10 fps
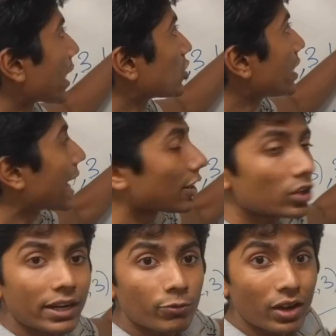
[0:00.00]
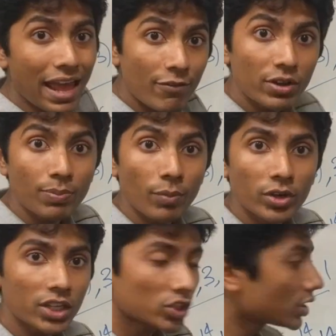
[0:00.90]
to actually calculate for every
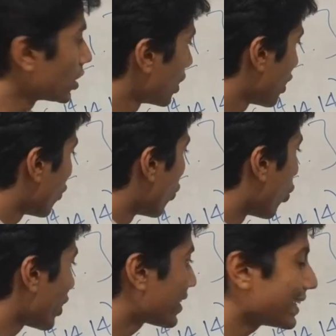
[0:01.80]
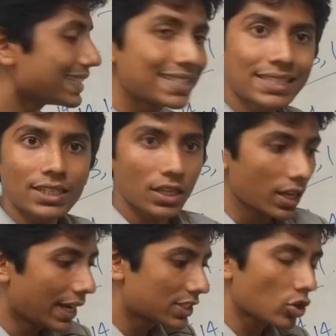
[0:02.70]
permutation what is
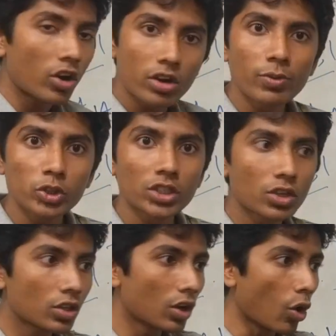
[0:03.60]
its contribution to the